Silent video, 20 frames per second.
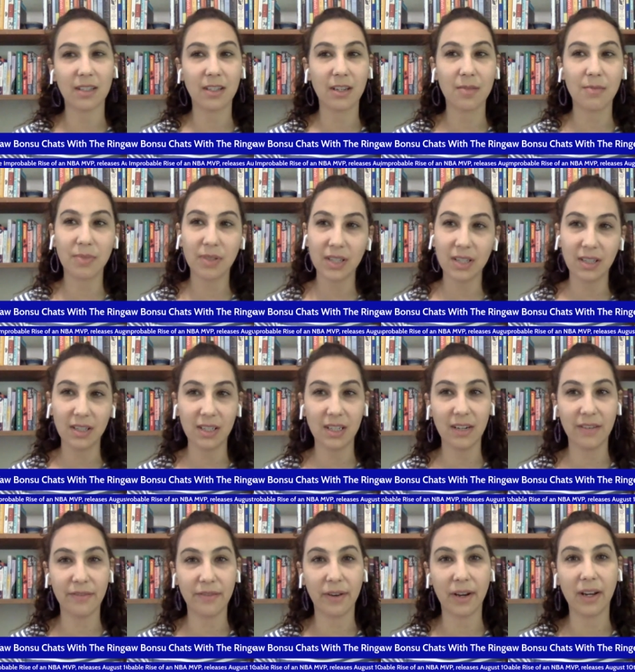It's completely
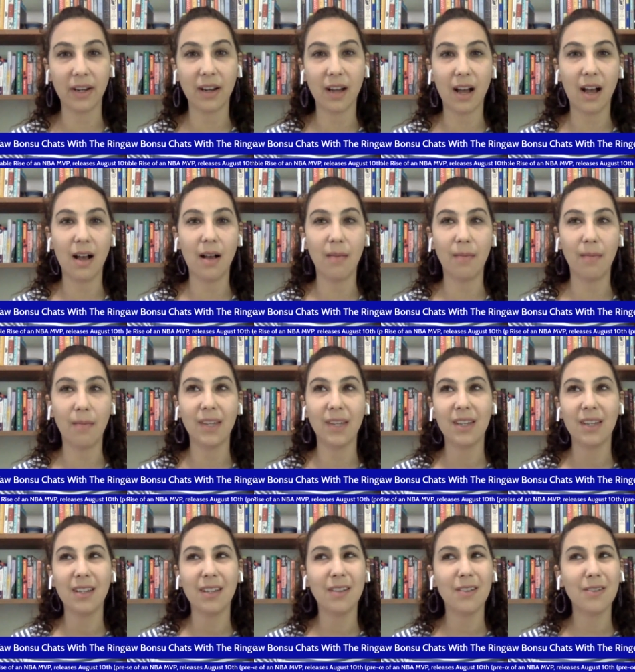different. Um,
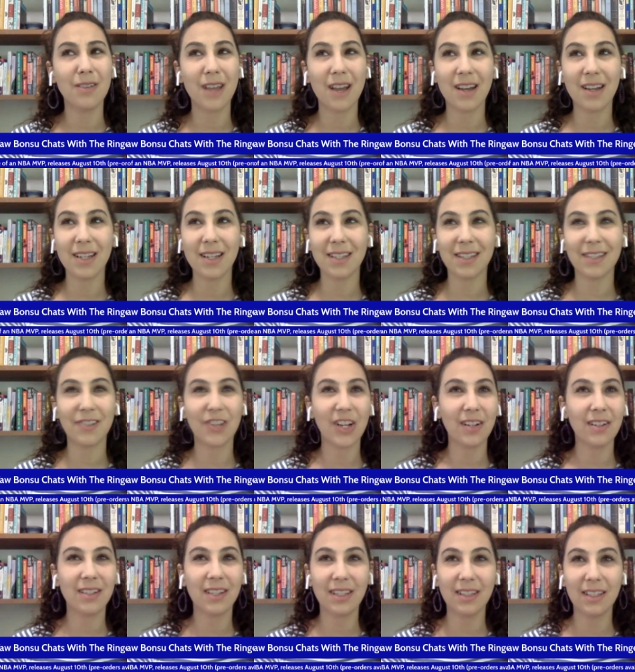you know, Giannis,
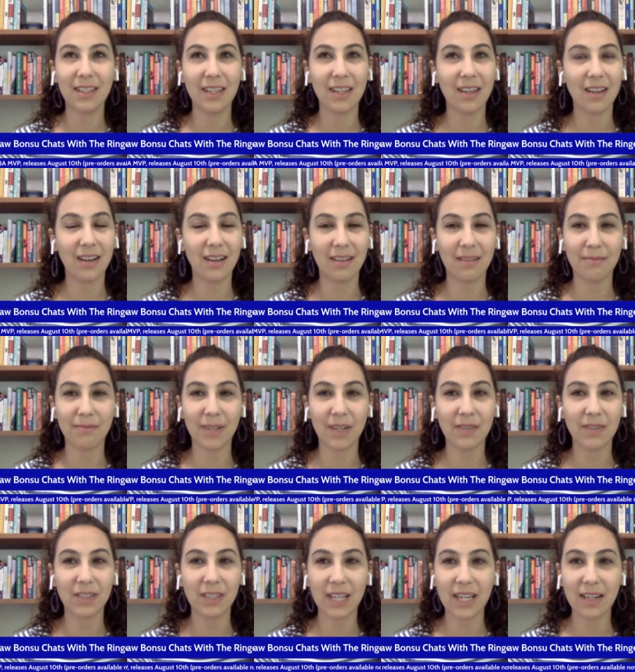Jared Dudley um,
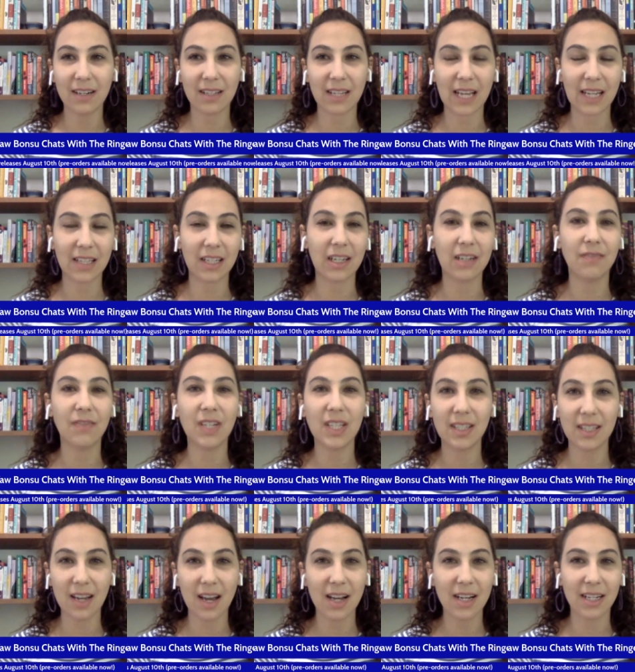of the Lakers had to
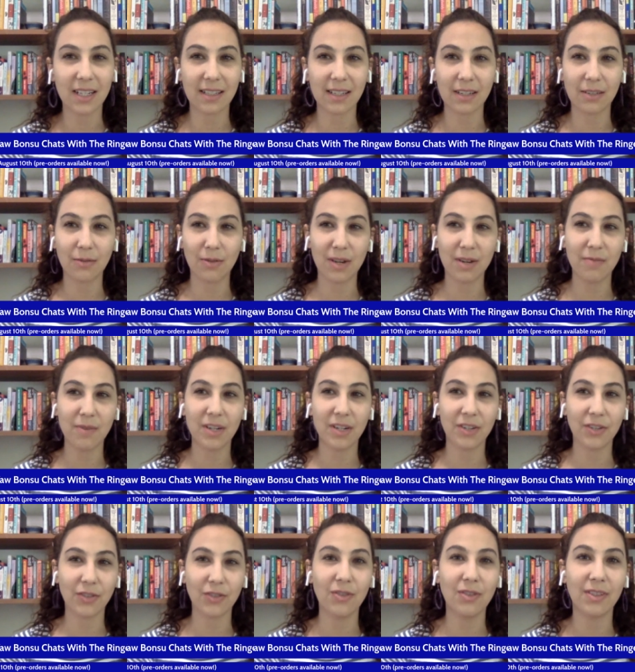convince Giannis at 21
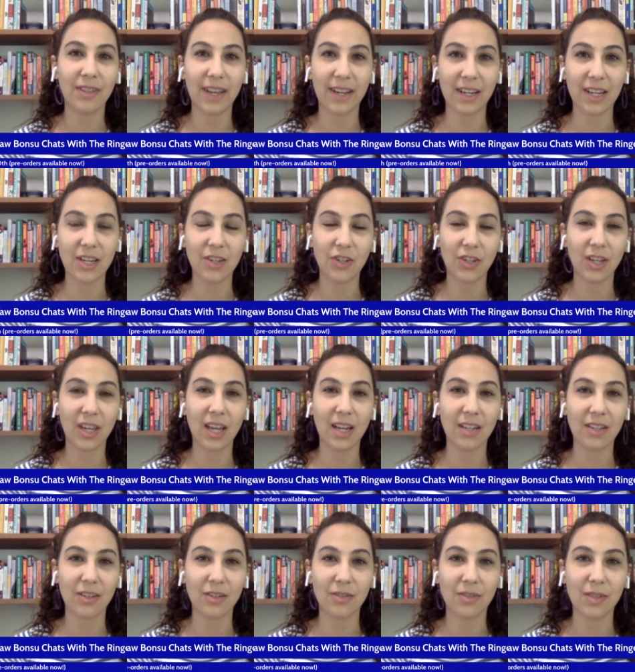years old that he should get
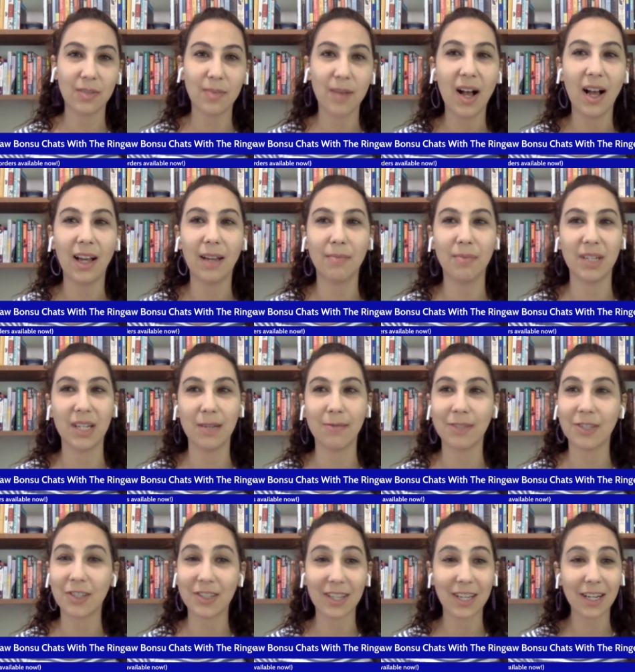his own spot, but he
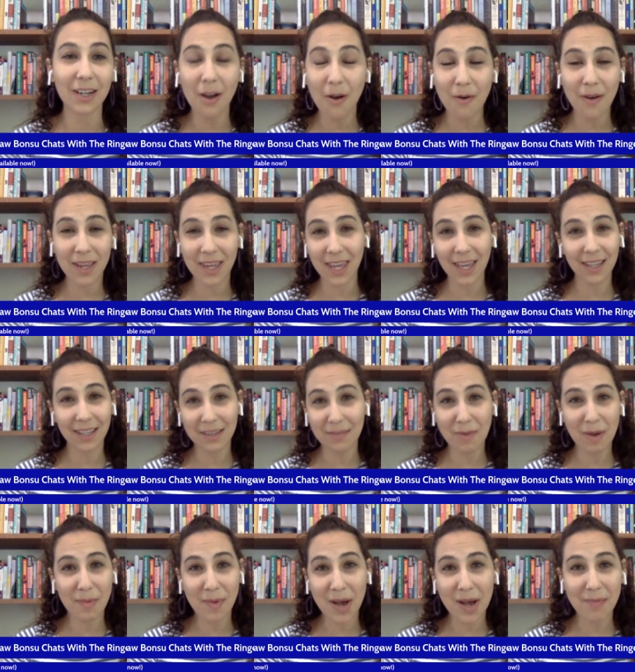was just like, no, I can't leave
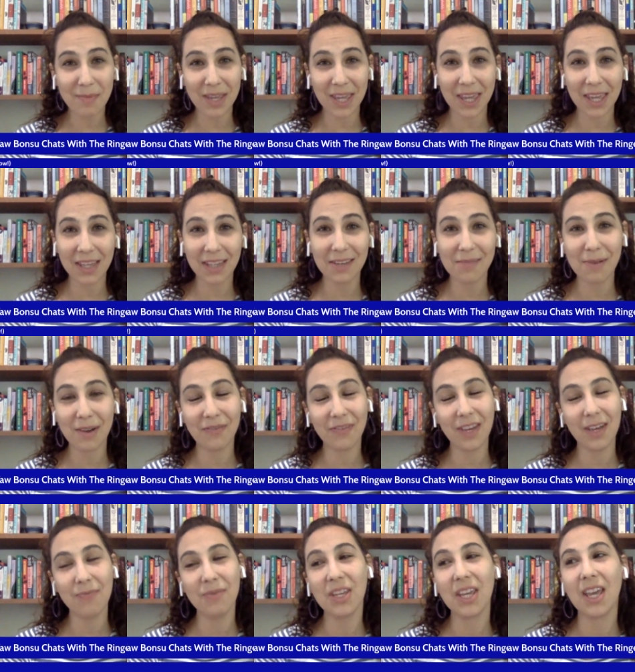my mom. I can't leave my
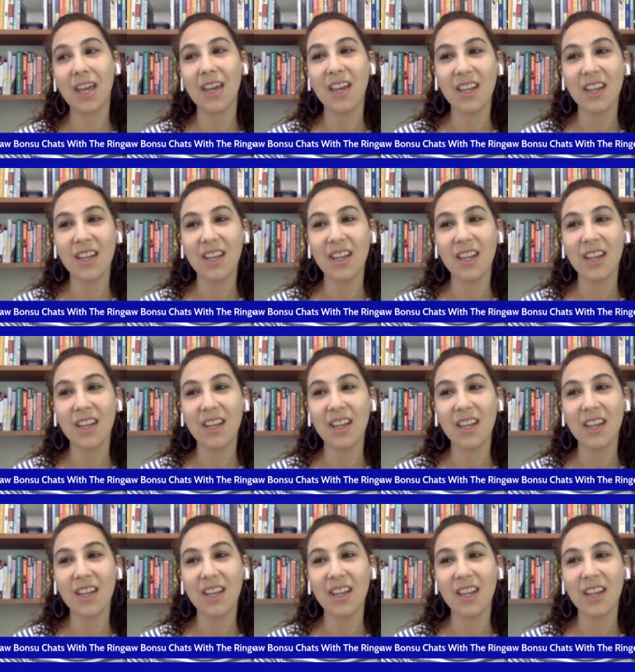family.